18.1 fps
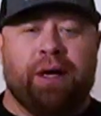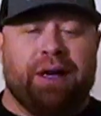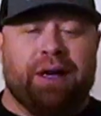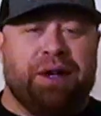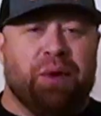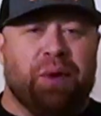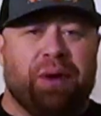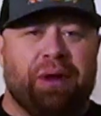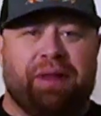
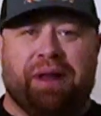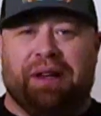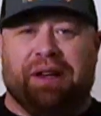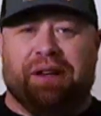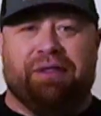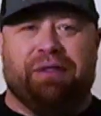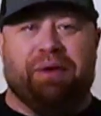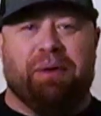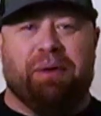doing
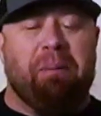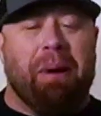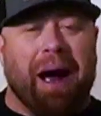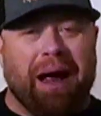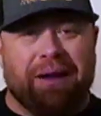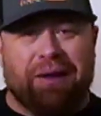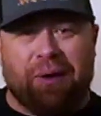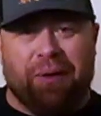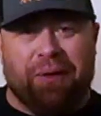things from
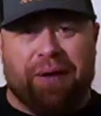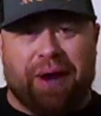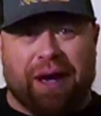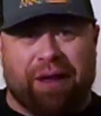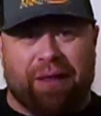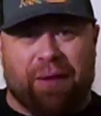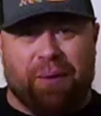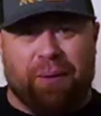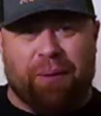my little
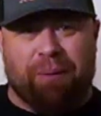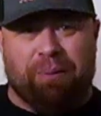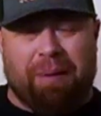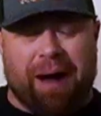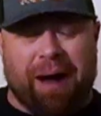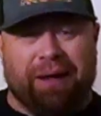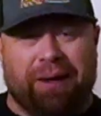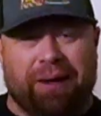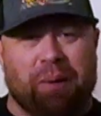
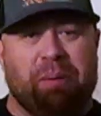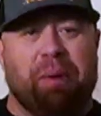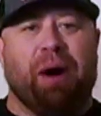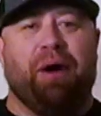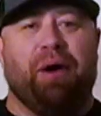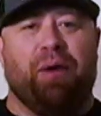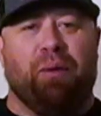part of the